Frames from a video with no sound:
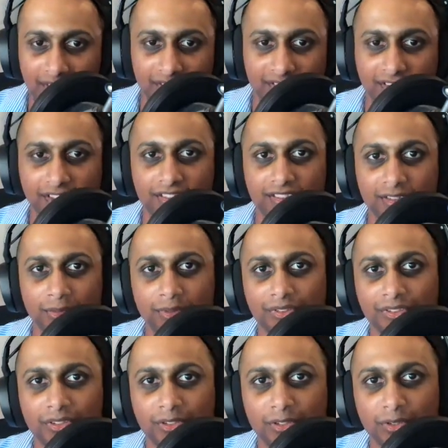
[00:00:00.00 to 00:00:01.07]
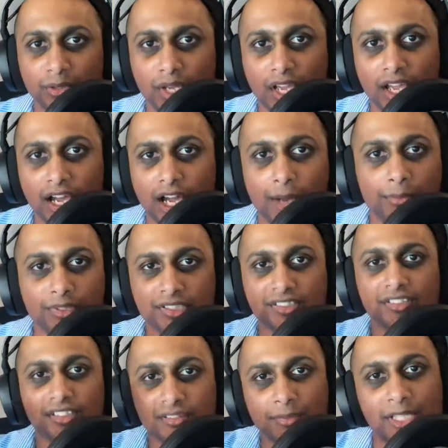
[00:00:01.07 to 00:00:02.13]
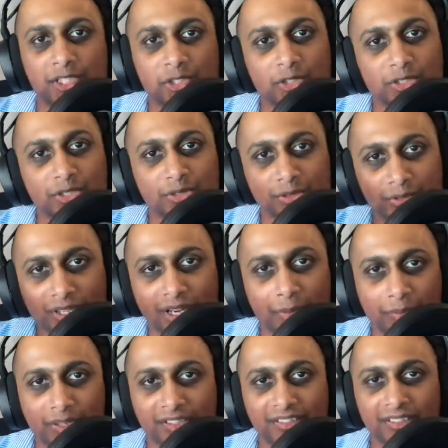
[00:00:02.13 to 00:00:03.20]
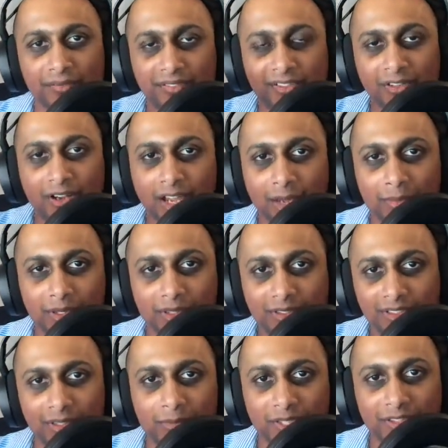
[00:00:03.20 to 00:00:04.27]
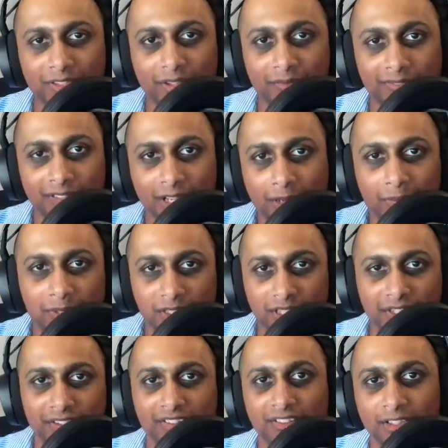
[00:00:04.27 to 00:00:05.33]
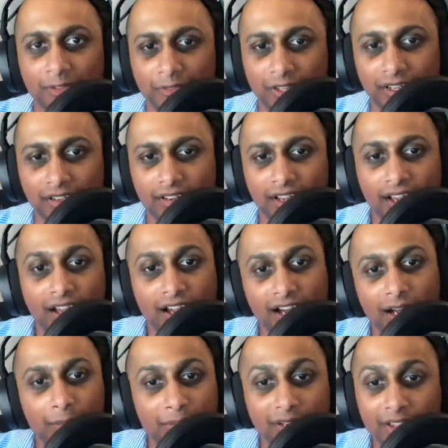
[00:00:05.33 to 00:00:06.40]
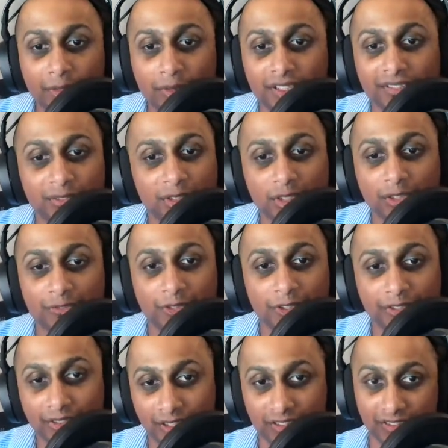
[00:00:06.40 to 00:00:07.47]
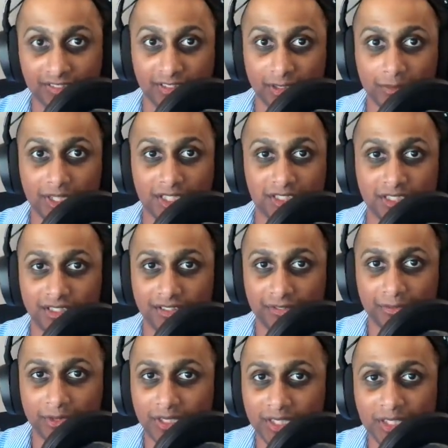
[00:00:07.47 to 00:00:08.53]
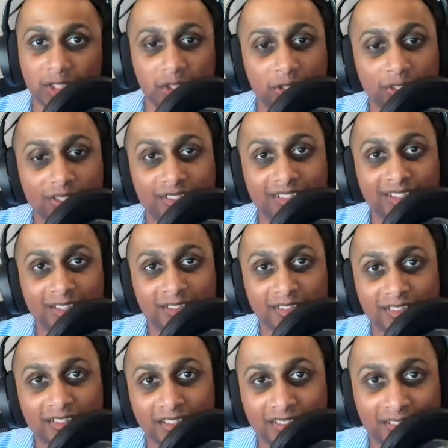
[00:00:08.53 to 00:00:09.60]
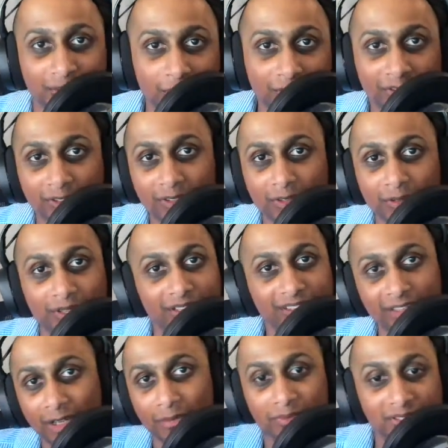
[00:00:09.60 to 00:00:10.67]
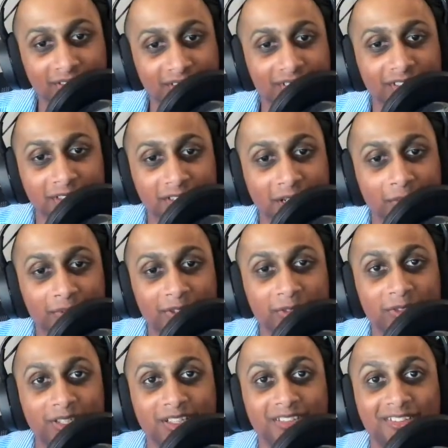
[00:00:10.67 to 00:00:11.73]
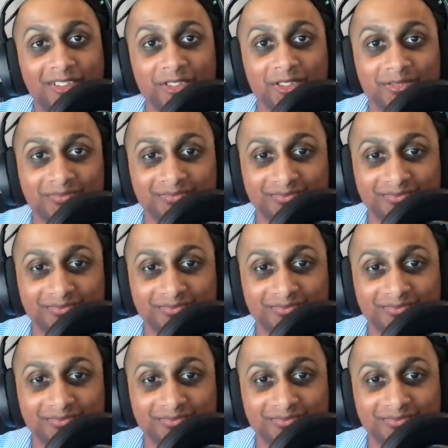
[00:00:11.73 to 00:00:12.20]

discussing with you. Listeners, make sure you press subscribe and give me a thumbs up, share this stuff out. But otherwise, Rodolfo, thank you so much. I've really enjoyed discussing with you and hope to chat with you again soon.